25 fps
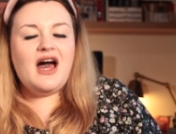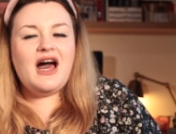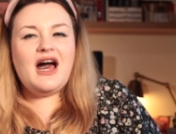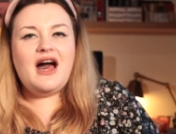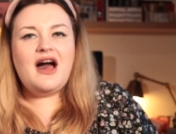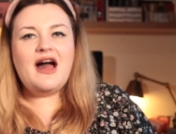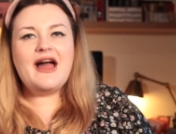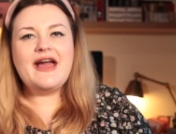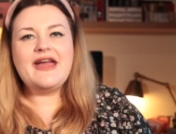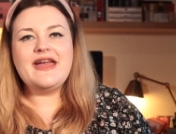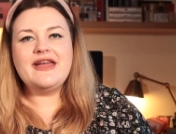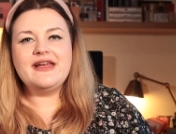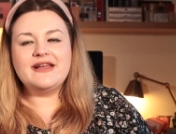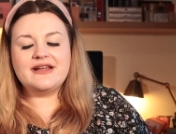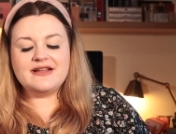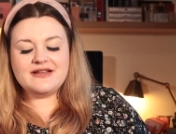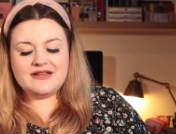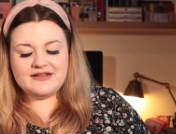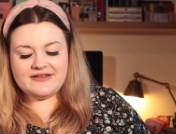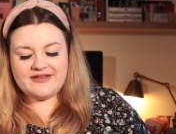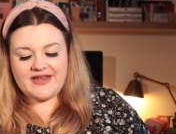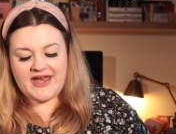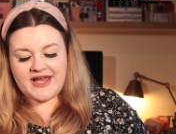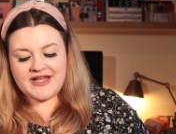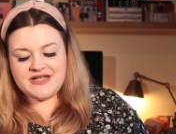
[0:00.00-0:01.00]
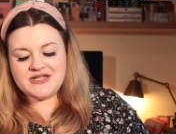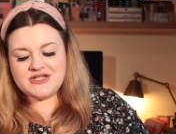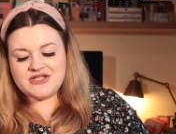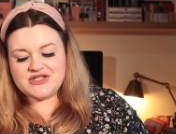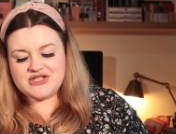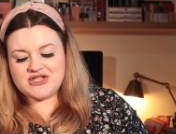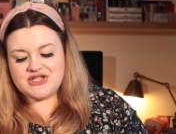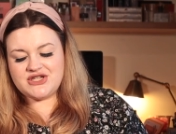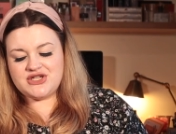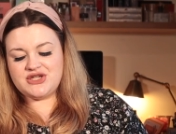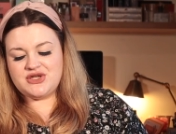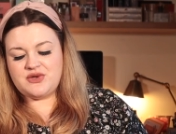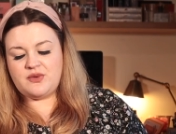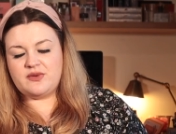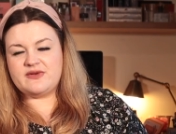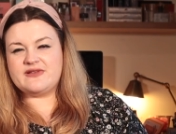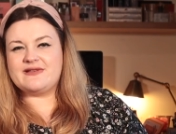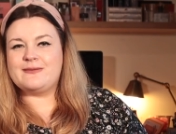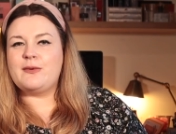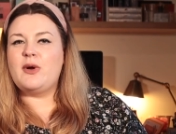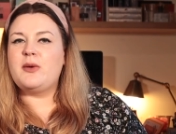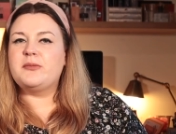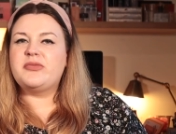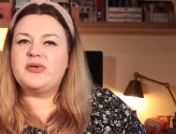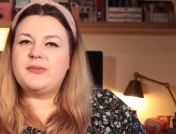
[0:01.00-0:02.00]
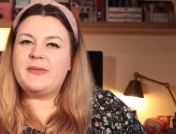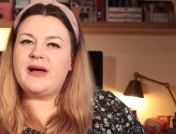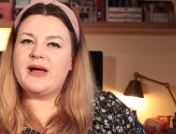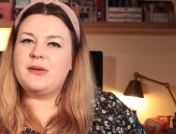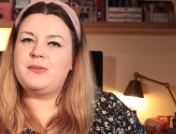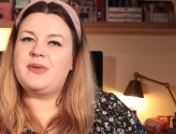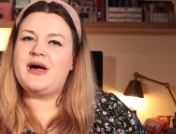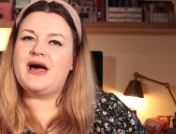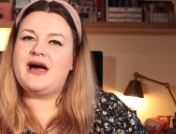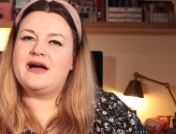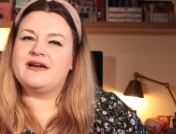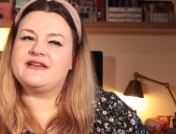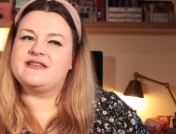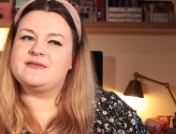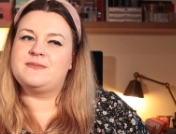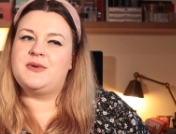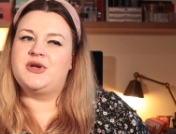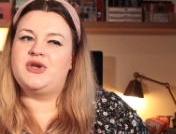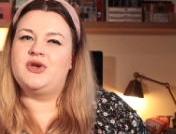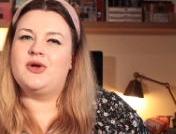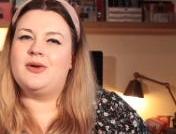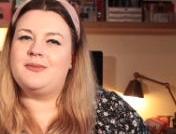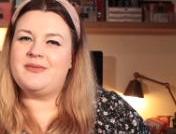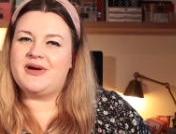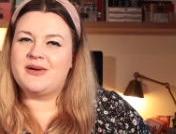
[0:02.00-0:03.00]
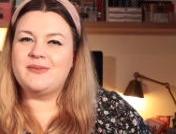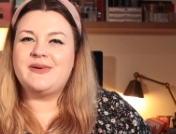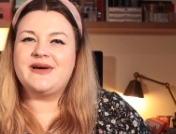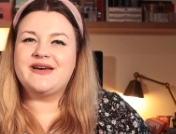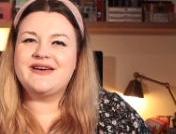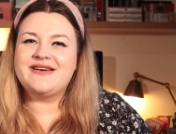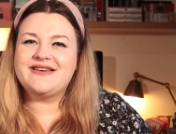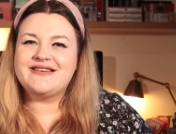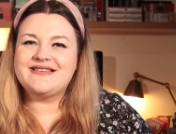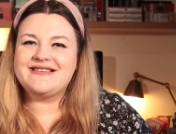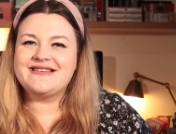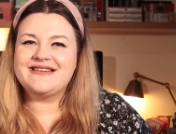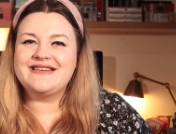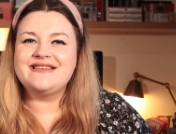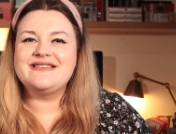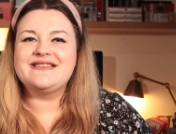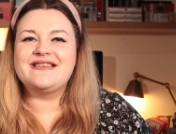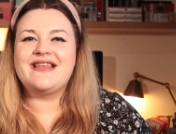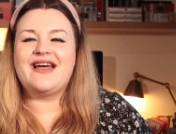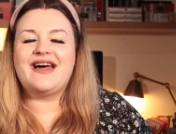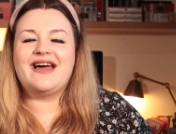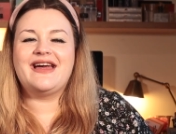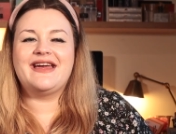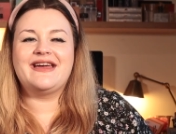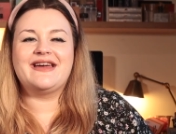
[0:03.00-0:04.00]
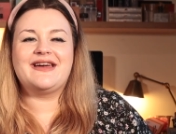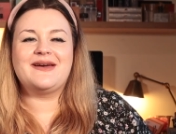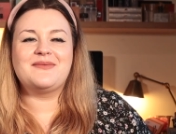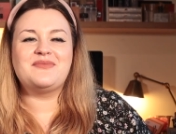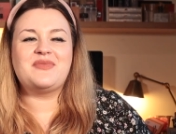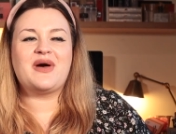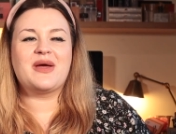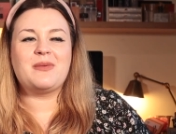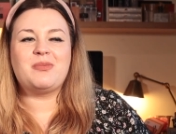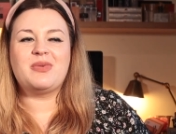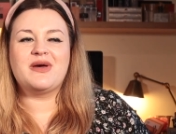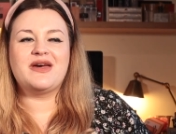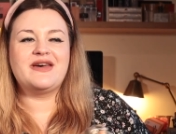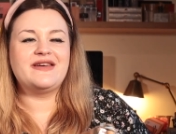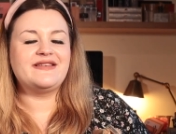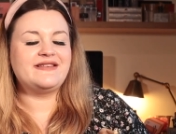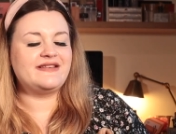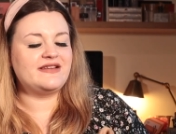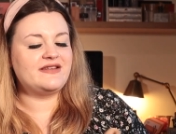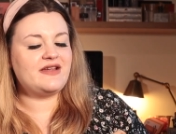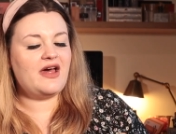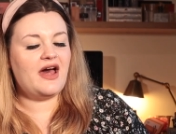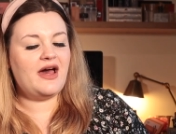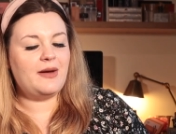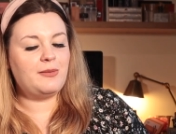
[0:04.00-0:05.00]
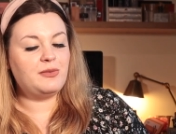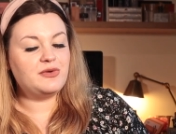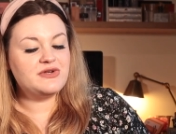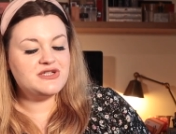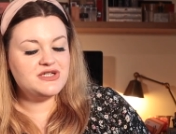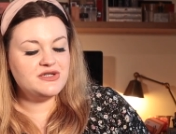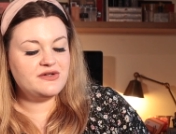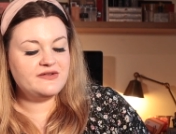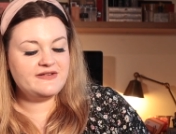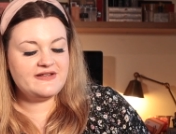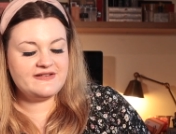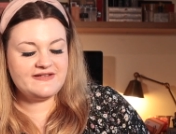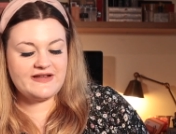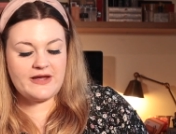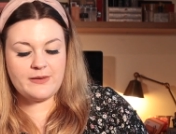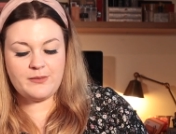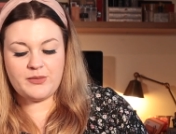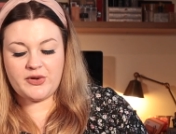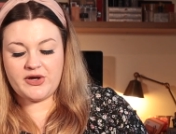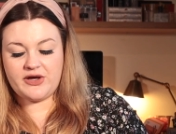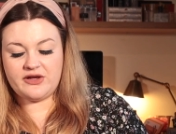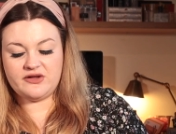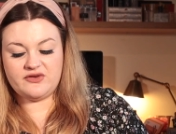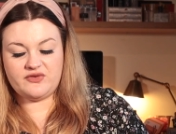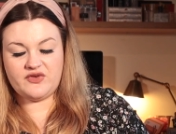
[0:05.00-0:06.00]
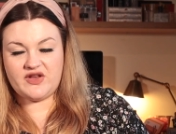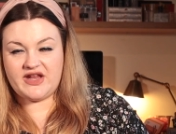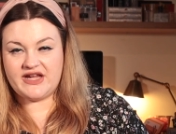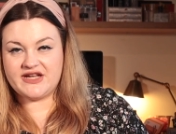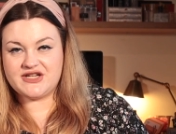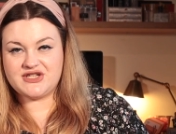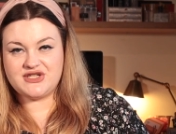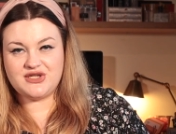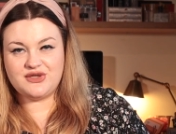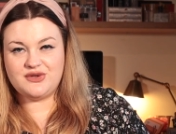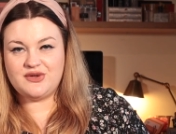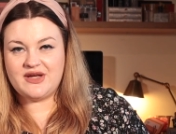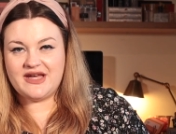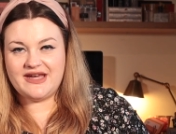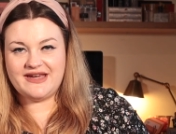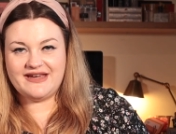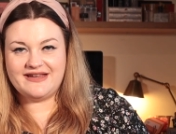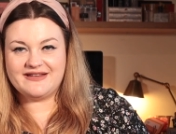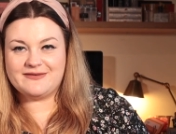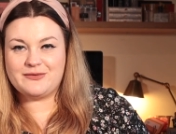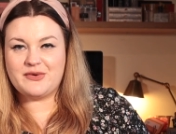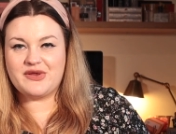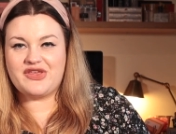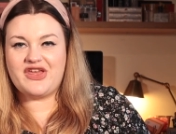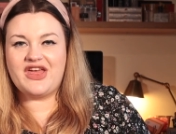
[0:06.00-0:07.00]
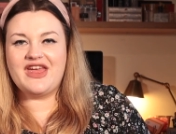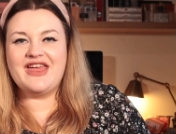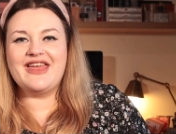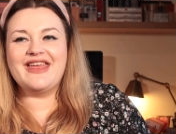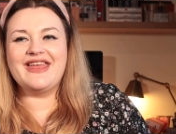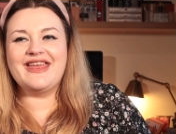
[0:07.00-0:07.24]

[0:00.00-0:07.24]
I tend to swap my bags, but not my purses. Like my purse, I would use the same purse for like two years, with,